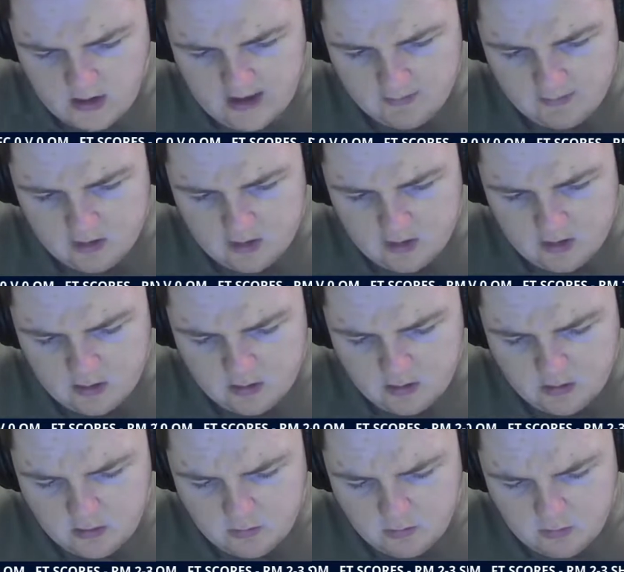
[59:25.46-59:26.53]
There we go.
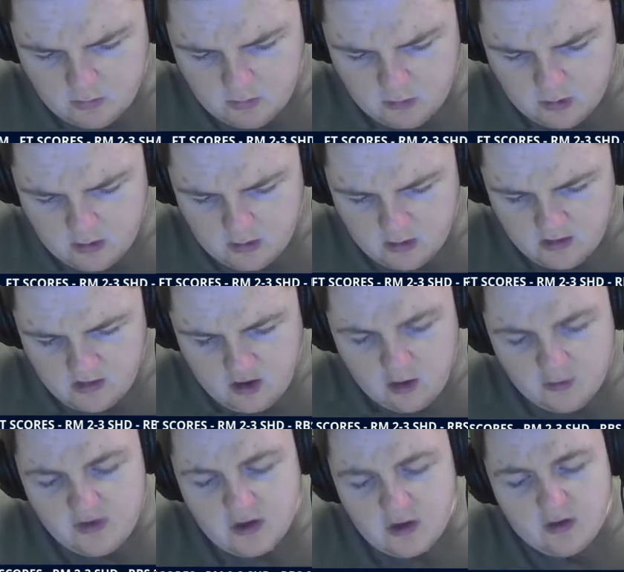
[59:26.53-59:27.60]

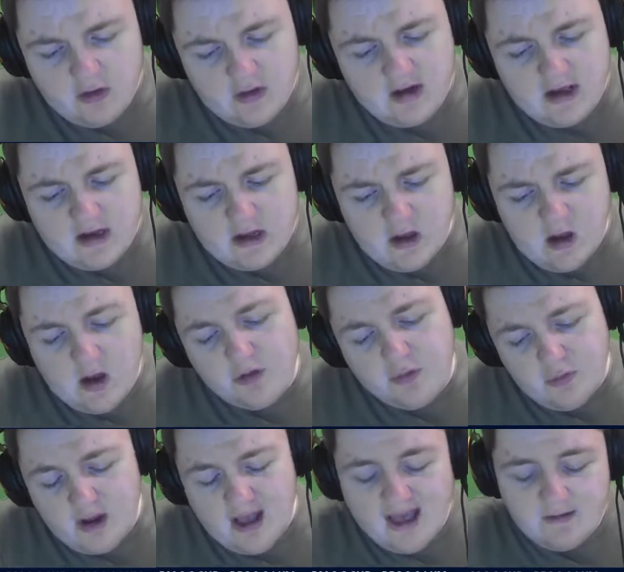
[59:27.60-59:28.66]
Already nearly all
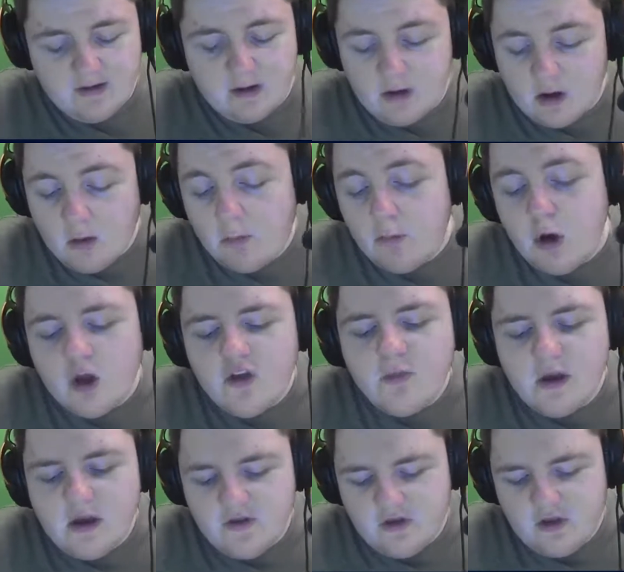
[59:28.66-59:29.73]
three. No, not
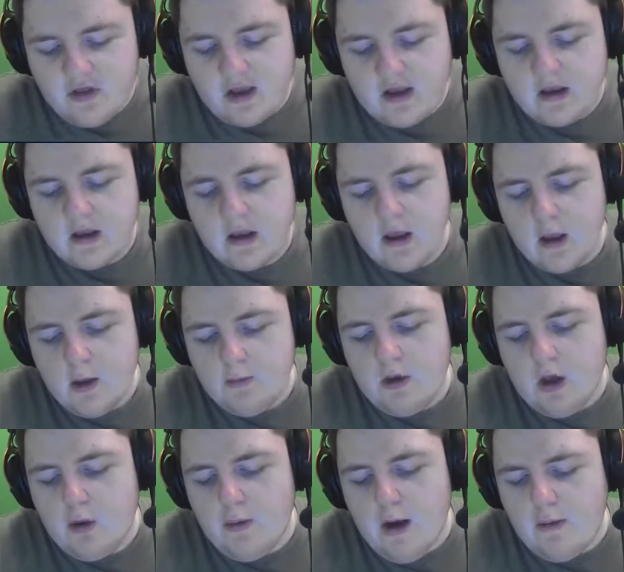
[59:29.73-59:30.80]
as many as you think.
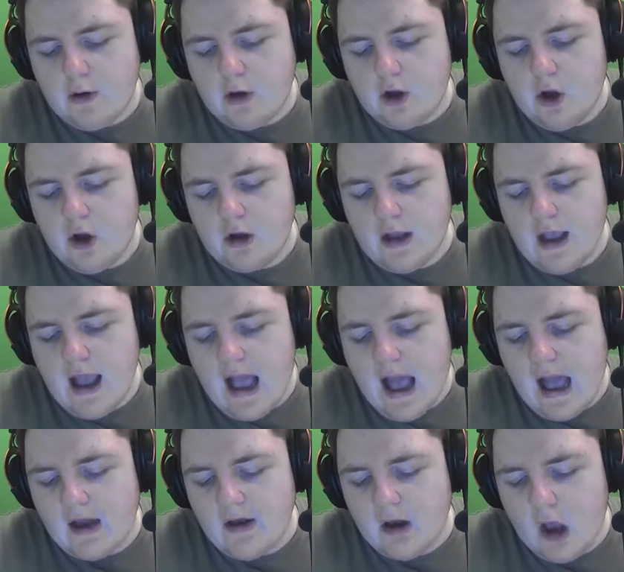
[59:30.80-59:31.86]
But Herrera, Koke,
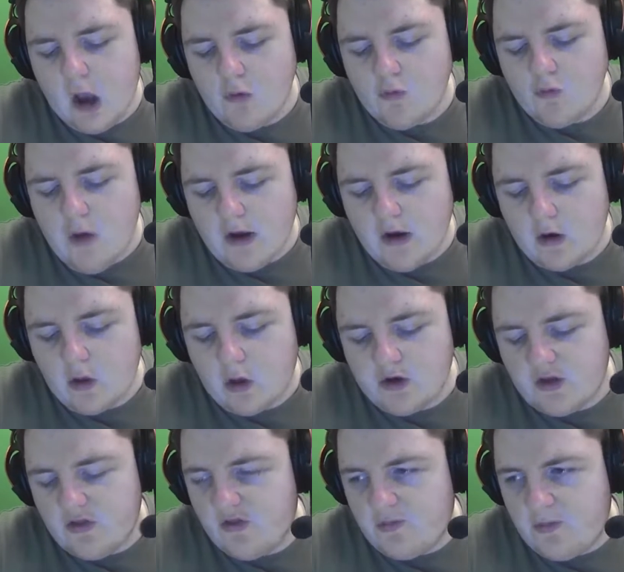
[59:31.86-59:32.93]
and Ren and
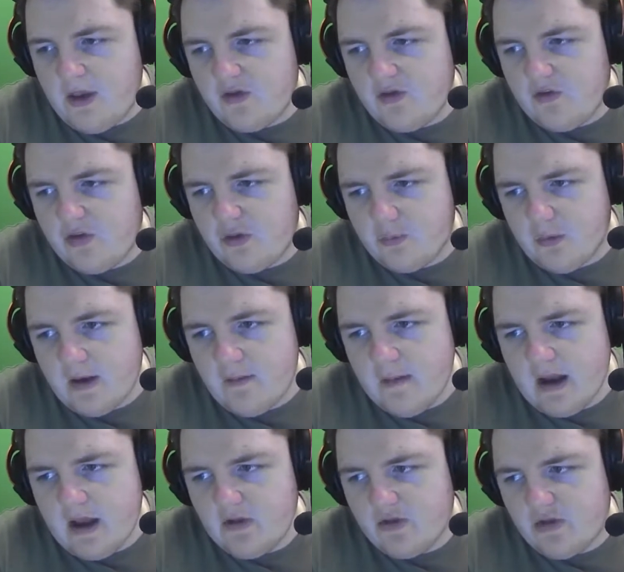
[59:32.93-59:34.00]
Lodi in the space of 3
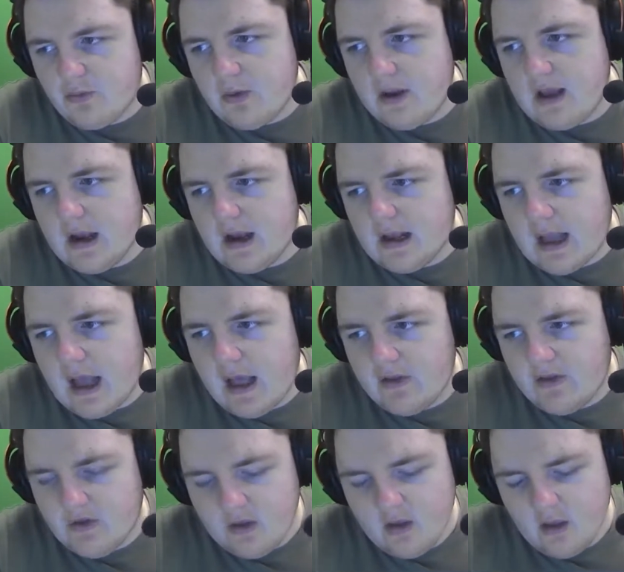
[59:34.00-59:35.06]
minutes, 3 yellow
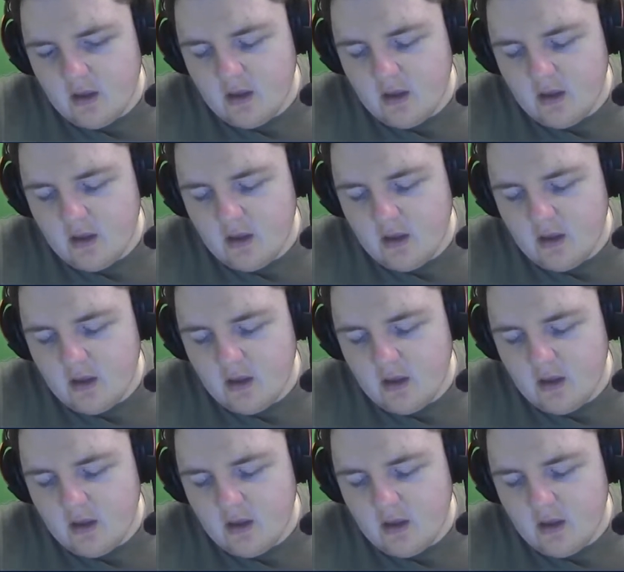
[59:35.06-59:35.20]
cards.